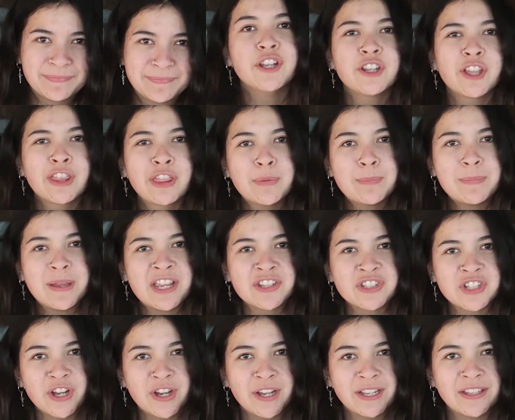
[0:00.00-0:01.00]
Another
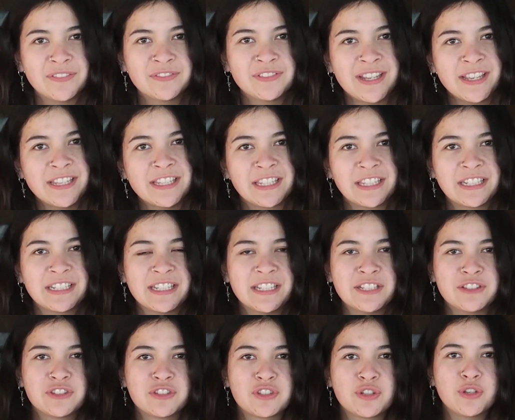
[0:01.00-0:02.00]
measure I have taken
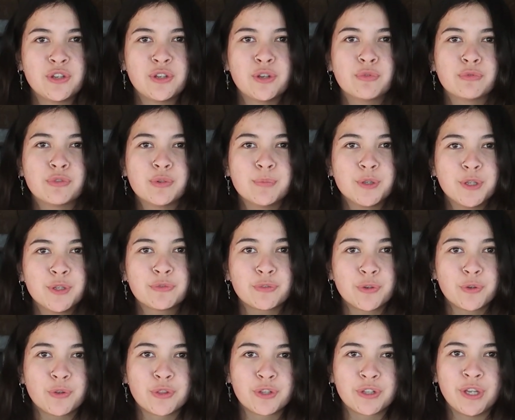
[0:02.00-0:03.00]
is to remove
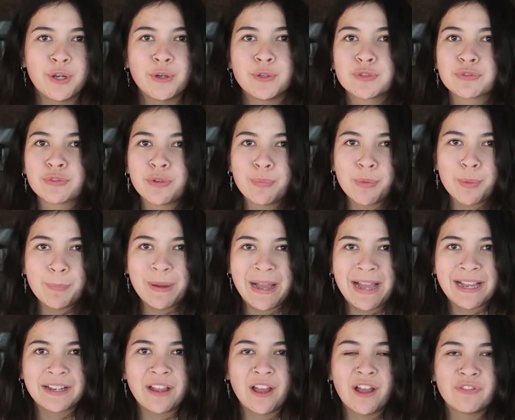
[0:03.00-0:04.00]
all the coats from the
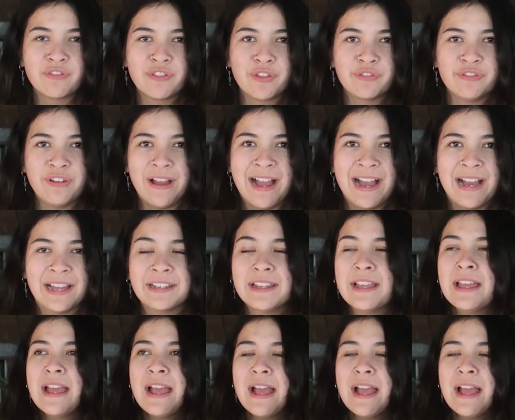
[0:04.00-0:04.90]
back of the van.